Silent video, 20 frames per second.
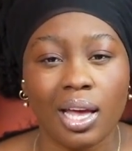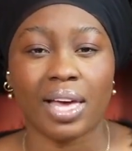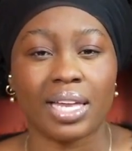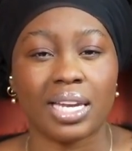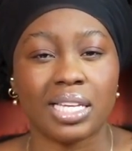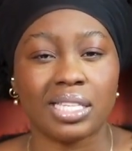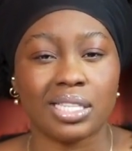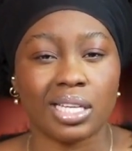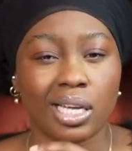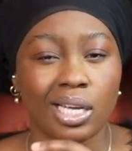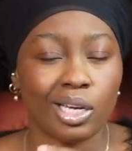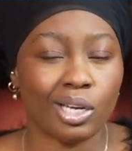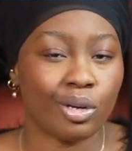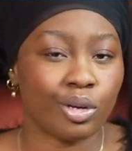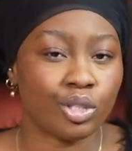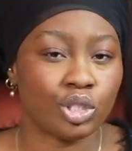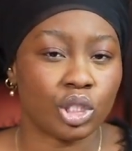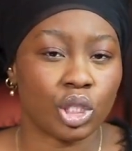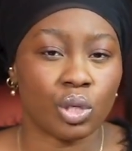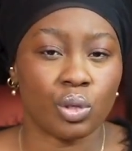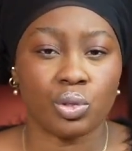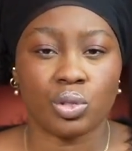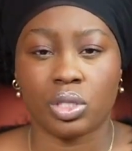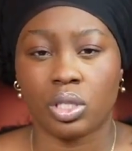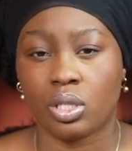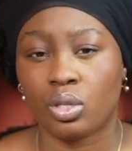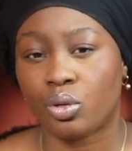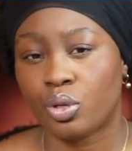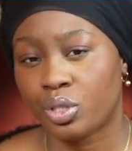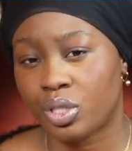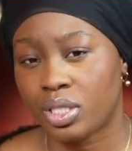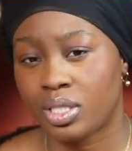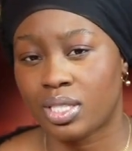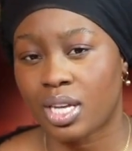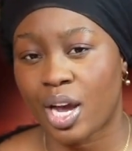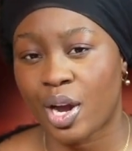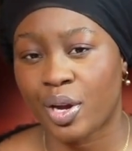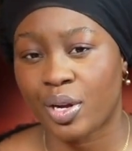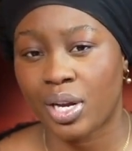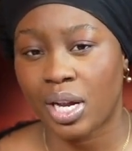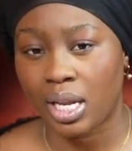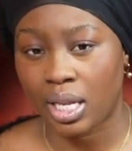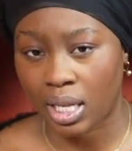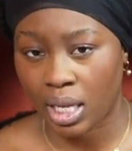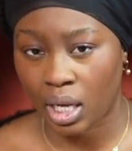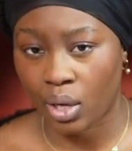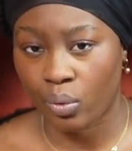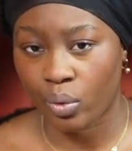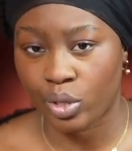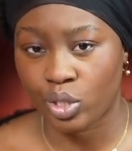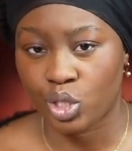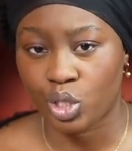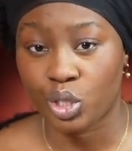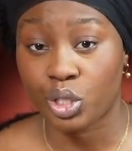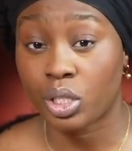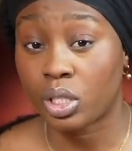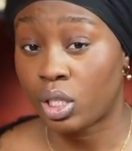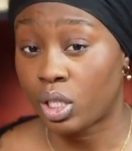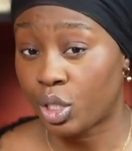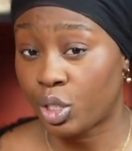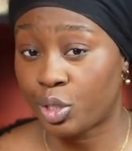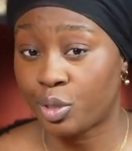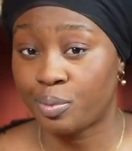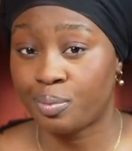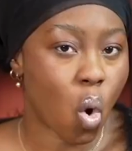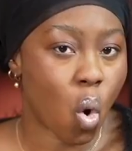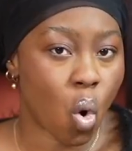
that is in your chosen or desired language to learn.